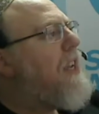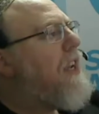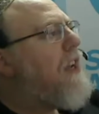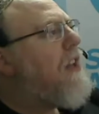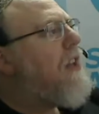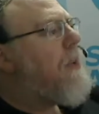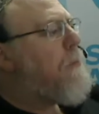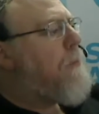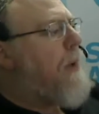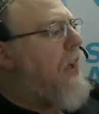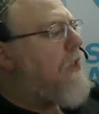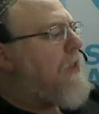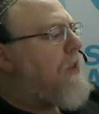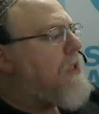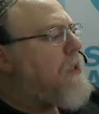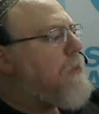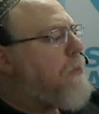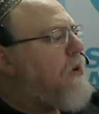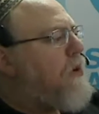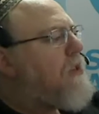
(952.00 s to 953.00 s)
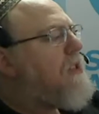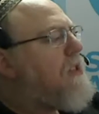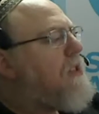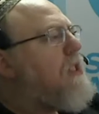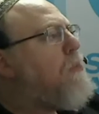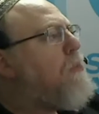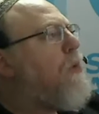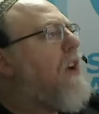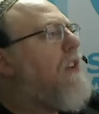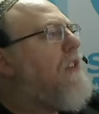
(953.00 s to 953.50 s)
deal about this
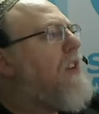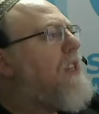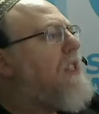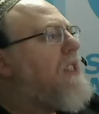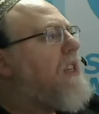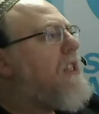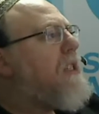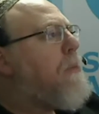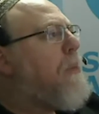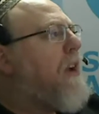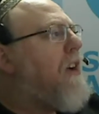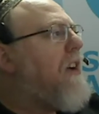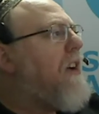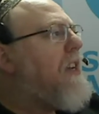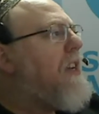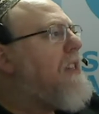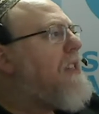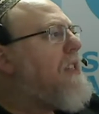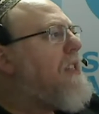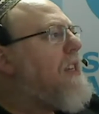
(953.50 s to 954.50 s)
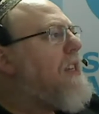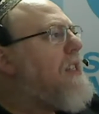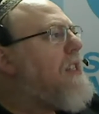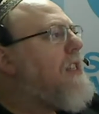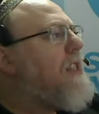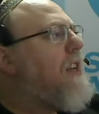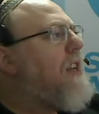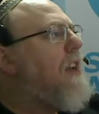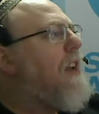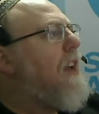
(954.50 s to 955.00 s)
person's previous
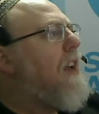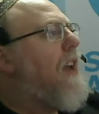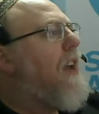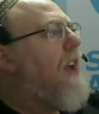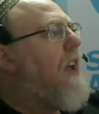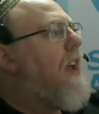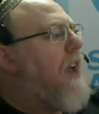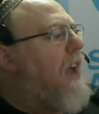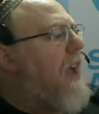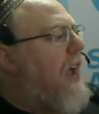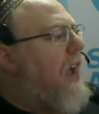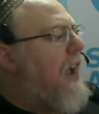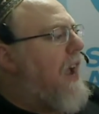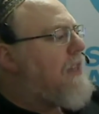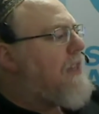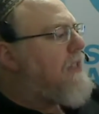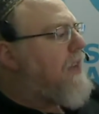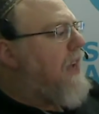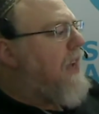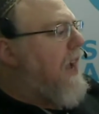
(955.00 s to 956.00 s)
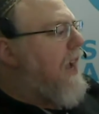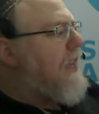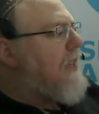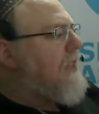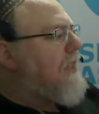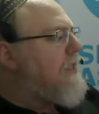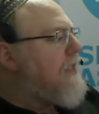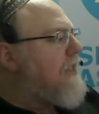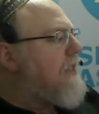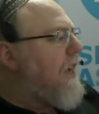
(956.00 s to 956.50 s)
experiences. Mm-hmm. And
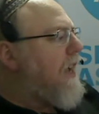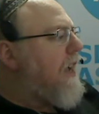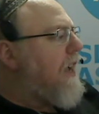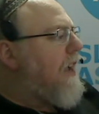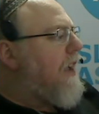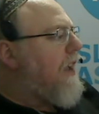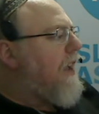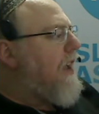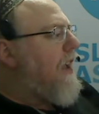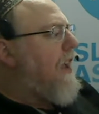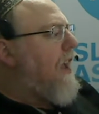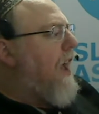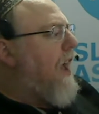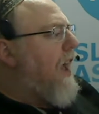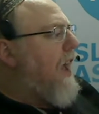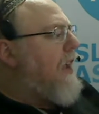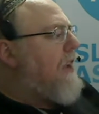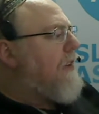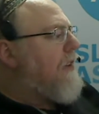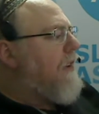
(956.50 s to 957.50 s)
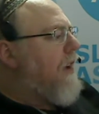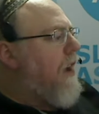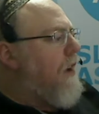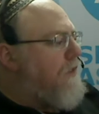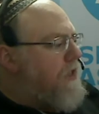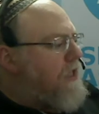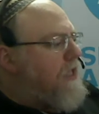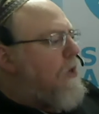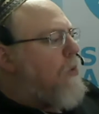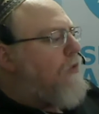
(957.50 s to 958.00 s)
I
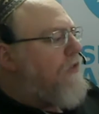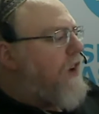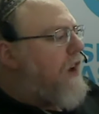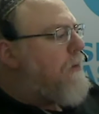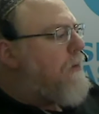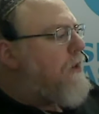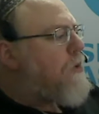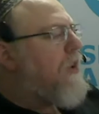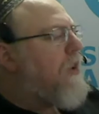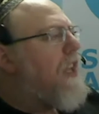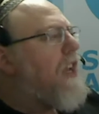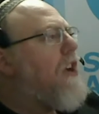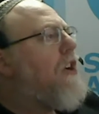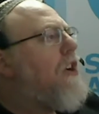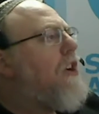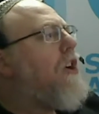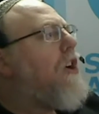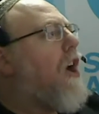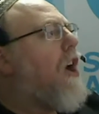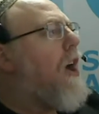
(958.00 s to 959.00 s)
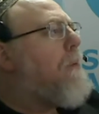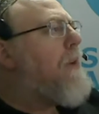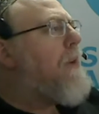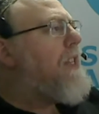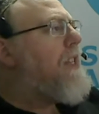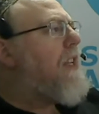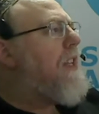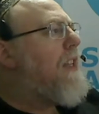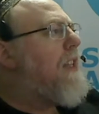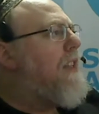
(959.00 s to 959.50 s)
obviously very much want to hear your
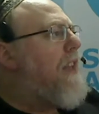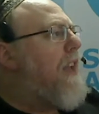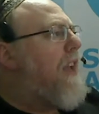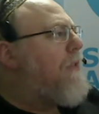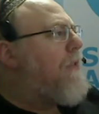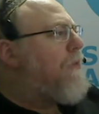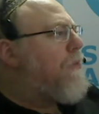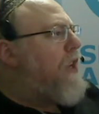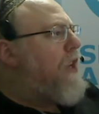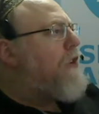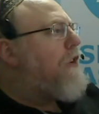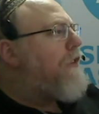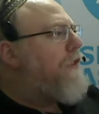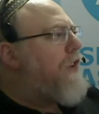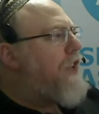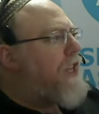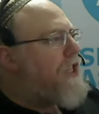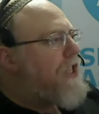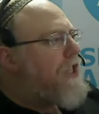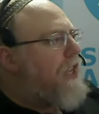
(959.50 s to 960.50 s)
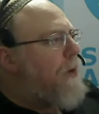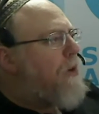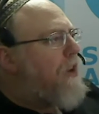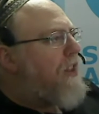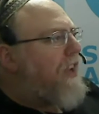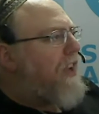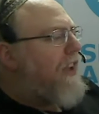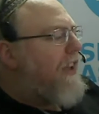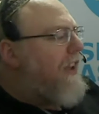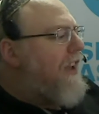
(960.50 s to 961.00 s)
comment, and when you're finished, I
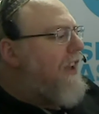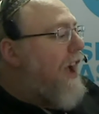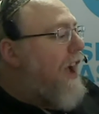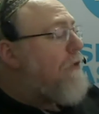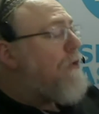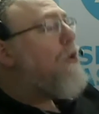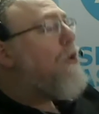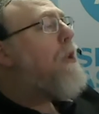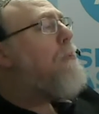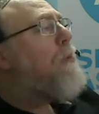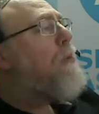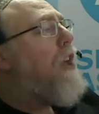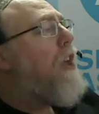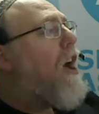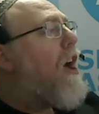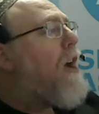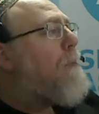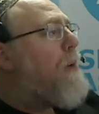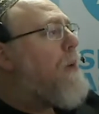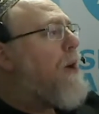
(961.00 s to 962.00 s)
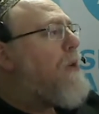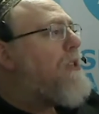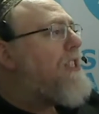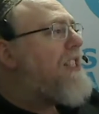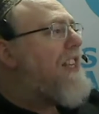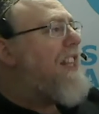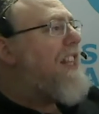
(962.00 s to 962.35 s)
wrote a blog post